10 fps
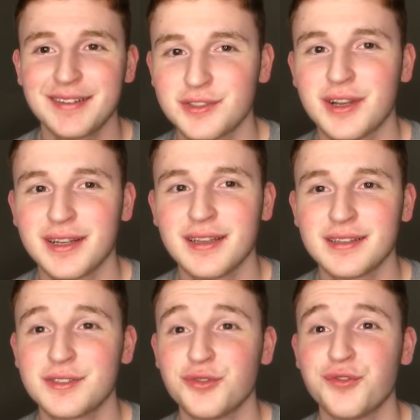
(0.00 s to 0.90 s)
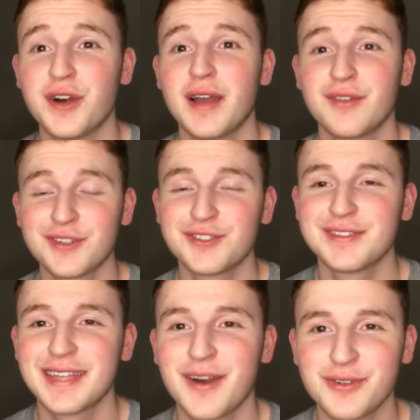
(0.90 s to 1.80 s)
Let's try to get us to
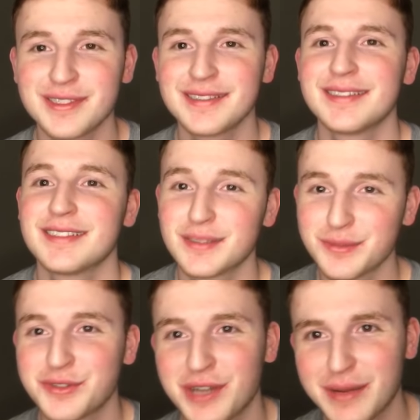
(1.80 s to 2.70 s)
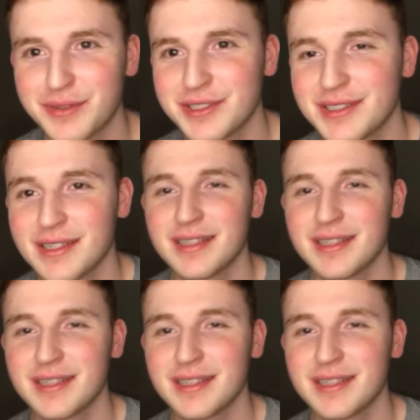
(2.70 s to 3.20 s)
500,000 subscribers.